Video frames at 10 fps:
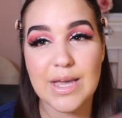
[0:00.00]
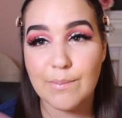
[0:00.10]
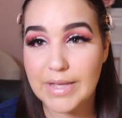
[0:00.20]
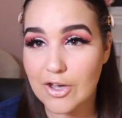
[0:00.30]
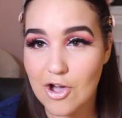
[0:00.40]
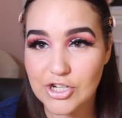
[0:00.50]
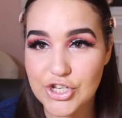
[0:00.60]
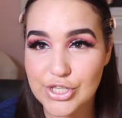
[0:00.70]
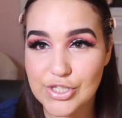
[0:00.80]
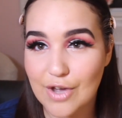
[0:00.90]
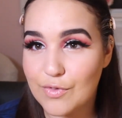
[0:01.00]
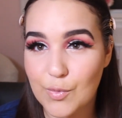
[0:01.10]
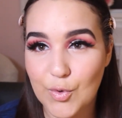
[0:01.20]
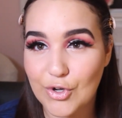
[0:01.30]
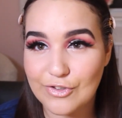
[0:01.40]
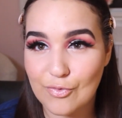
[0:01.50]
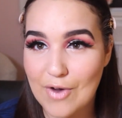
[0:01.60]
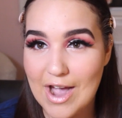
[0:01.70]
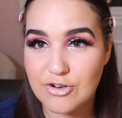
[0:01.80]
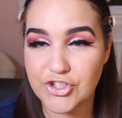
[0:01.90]
Be conscious of the world
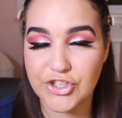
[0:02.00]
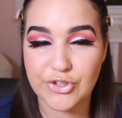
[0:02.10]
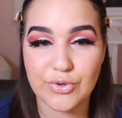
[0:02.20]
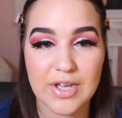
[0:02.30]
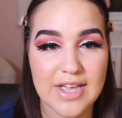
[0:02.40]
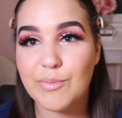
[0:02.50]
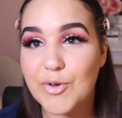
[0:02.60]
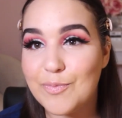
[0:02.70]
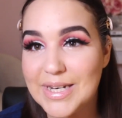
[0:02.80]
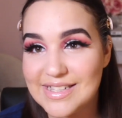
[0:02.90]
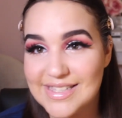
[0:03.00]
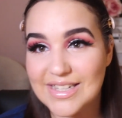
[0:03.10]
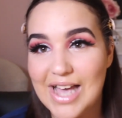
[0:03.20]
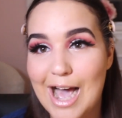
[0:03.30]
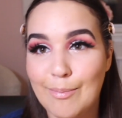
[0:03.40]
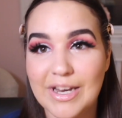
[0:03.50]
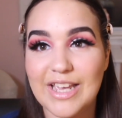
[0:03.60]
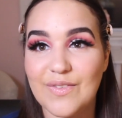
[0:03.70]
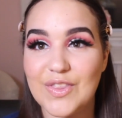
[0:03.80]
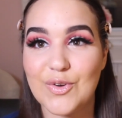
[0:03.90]
around you. The movement is still happening
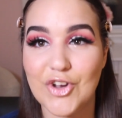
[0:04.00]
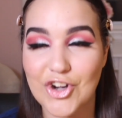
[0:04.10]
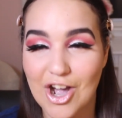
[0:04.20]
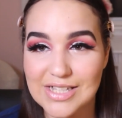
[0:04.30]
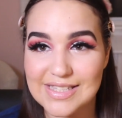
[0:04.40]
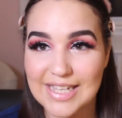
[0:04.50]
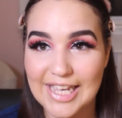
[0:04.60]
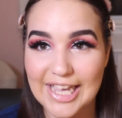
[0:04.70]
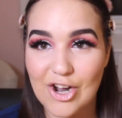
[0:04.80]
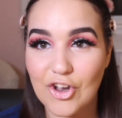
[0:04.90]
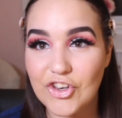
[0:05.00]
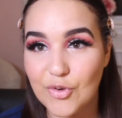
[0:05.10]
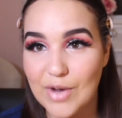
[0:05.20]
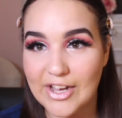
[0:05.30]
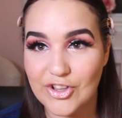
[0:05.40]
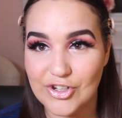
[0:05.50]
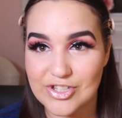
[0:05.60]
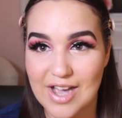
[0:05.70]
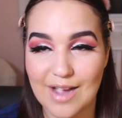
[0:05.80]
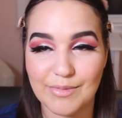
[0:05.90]
even though you're not seeing it on your regular
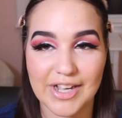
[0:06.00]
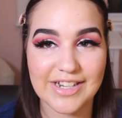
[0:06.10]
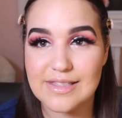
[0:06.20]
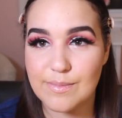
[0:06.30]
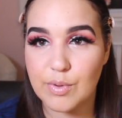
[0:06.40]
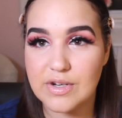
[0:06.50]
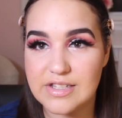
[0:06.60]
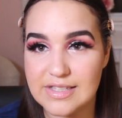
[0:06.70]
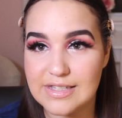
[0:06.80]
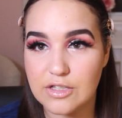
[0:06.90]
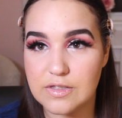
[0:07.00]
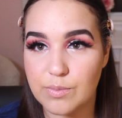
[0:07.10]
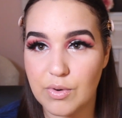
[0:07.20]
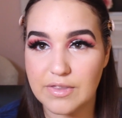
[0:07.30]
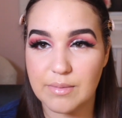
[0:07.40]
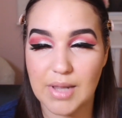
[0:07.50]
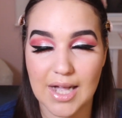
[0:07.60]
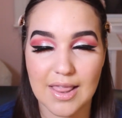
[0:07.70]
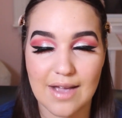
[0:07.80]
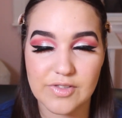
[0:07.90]
timeline. It's important to still support the
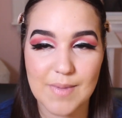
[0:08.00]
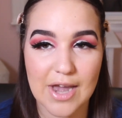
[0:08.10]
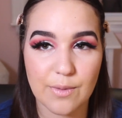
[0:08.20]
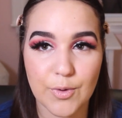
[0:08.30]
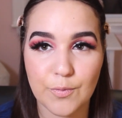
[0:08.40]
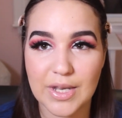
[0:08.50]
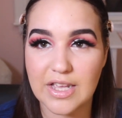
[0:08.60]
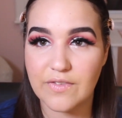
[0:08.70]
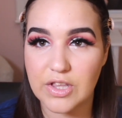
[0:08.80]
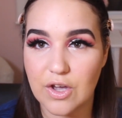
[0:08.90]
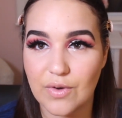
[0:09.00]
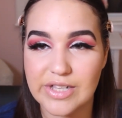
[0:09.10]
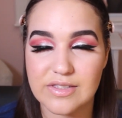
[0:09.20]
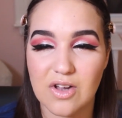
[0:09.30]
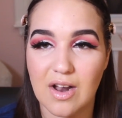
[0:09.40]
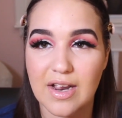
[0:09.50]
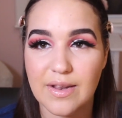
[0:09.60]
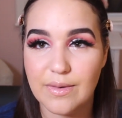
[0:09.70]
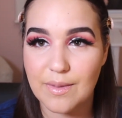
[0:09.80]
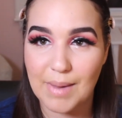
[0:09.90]
Black Lives Matter movement even though it's not
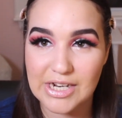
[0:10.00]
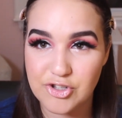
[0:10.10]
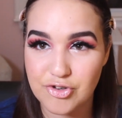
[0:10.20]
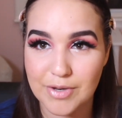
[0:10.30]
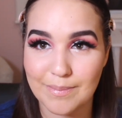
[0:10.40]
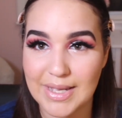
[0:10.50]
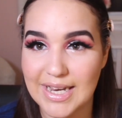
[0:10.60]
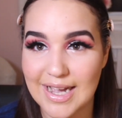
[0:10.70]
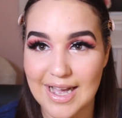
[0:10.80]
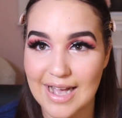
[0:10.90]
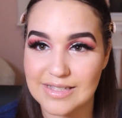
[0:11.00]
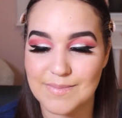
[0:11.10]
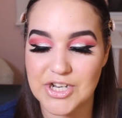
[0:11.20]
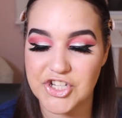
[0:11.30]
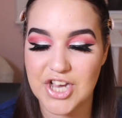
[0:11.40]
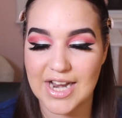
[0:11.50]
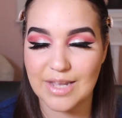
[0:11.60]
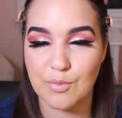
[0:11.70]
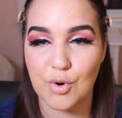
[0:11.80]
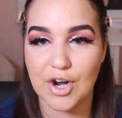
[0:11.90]
in the mainstream media as much
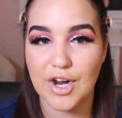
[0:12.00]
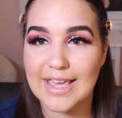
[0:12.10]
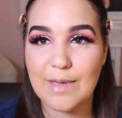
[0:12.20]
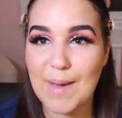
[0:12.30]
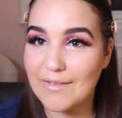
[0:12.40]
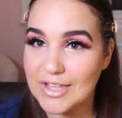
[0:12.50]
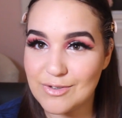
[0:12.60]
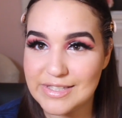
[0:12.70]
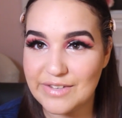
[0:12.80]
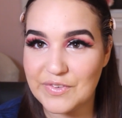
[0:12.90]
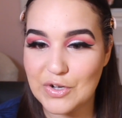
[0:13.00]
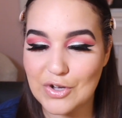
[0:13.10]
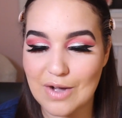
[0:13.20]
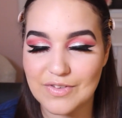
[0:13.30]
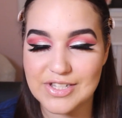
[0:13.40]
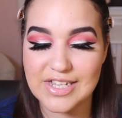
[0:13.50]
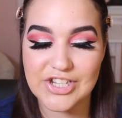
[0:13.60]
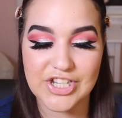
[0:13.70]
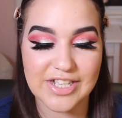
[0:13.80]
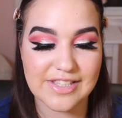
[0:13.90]
anymore. Keep having those difficult
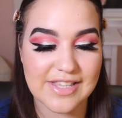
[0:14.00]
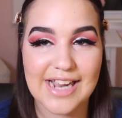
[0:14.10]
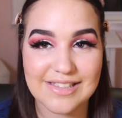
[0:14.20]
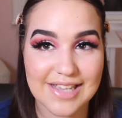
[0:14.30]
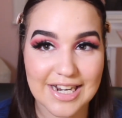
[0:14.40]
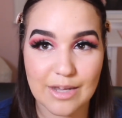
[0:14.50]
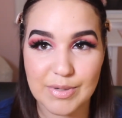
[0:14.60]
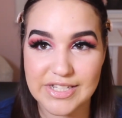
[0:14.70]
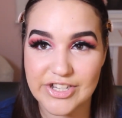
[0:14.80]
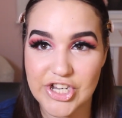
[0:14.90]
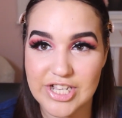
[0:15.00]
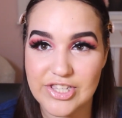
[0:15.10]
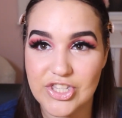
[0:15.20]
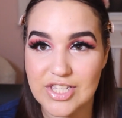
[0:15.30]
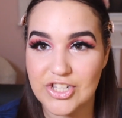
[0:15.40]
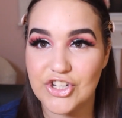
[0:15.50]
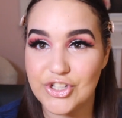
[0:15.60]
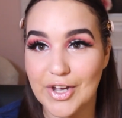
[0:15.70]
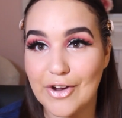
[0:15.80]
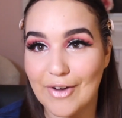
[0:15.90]
conversations and signing petitions. You're
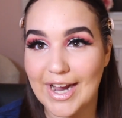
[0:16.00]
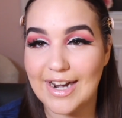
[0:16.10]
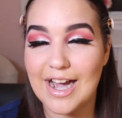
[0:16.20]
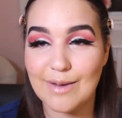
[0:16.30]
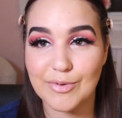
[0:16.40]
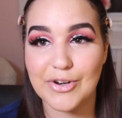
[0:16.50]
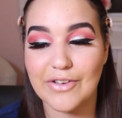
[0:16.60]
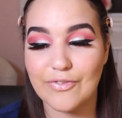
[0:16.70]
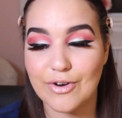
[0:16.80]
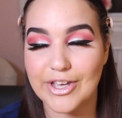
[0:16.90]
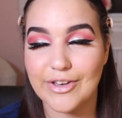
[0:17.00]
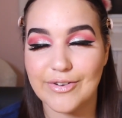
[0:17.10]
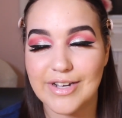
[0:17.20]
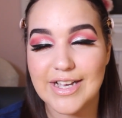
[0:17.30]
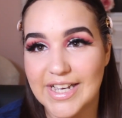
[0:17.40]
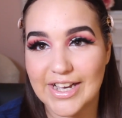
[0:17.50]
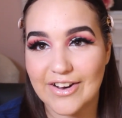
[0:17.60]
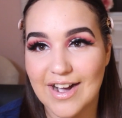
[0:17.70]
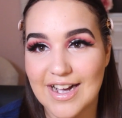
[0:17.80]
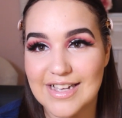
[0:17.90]
doing great. I'm rooting for you. Take
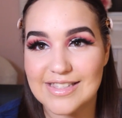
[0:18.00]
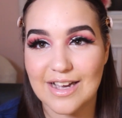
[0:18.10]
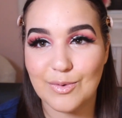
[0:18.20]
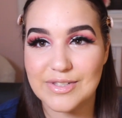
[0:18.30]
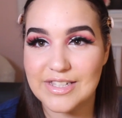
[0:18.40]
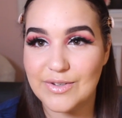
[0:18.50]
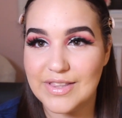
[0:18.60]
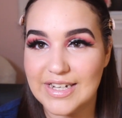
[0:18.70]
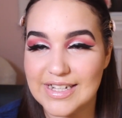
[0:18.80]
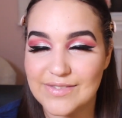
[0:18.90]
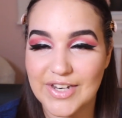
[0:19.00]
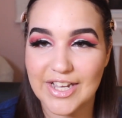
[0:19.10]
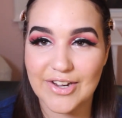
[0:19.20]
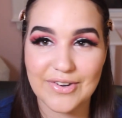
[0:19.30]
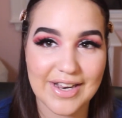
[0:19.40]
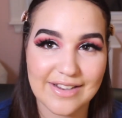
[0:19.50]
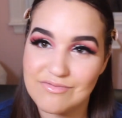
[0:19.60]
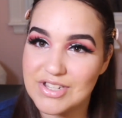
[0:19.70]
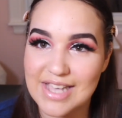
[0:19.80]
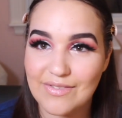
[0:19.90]
care, guys. I will see you in the next video
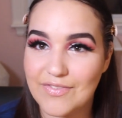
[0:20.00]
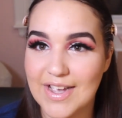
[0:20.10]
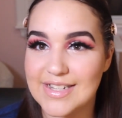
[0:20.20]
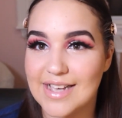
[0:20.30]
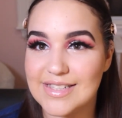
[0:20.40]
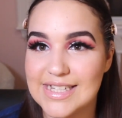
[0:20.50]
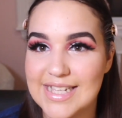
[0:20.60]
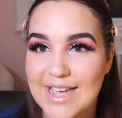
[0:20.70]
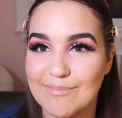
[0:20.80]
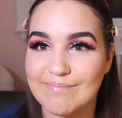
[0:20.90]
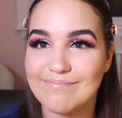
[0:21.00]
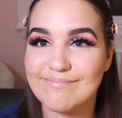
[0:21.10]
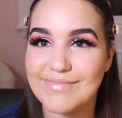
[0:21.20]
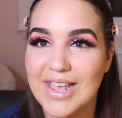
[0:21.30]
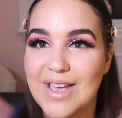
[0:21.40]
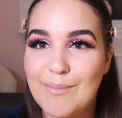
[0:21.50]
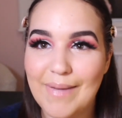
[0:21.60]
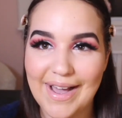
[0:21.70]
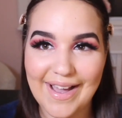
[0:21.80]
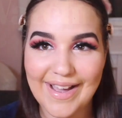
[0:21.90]
and just have a fantastic day.
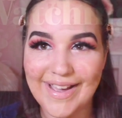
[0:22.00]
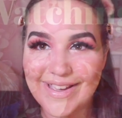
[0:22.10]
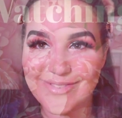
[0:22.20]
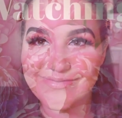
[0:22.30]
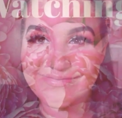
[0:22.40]
Bye.